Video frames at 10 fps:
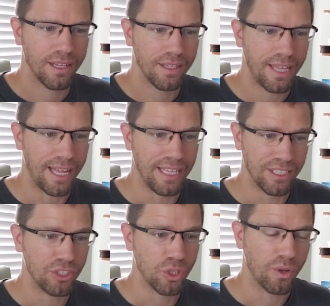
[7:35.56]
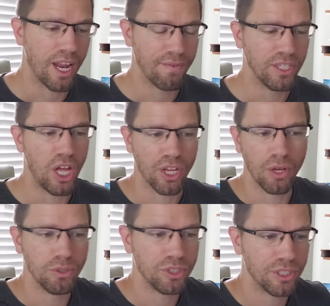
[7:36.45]
That is also kind of a long
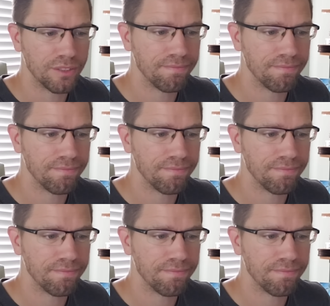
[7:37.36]
coaster.